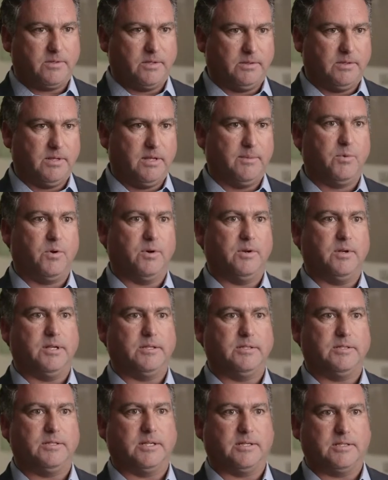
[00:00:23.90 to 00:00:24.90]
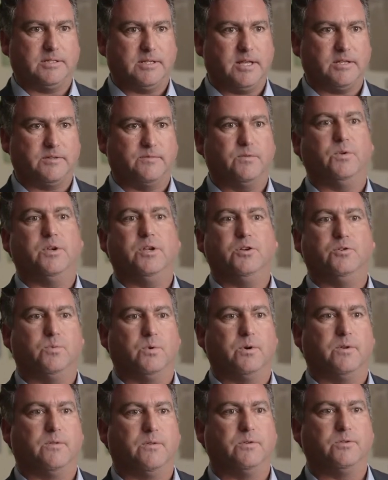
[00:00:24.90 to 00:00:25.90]
deliberate and successful each
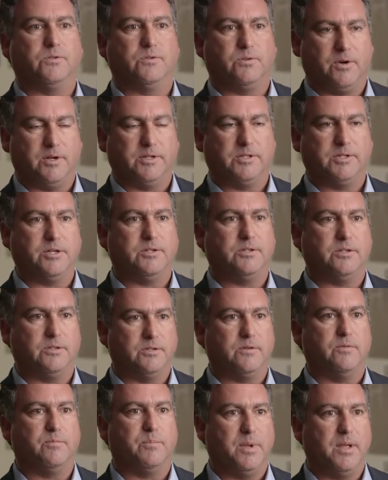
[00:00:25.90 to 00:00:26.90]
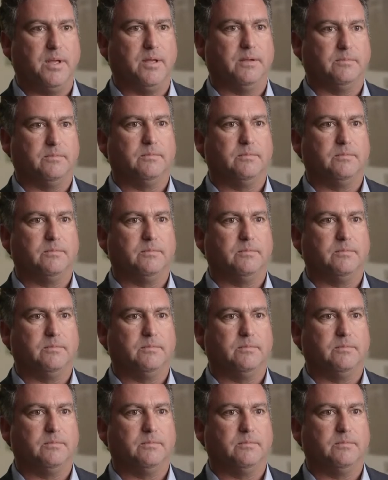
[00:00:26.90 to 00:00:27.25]
one of those transitions have been.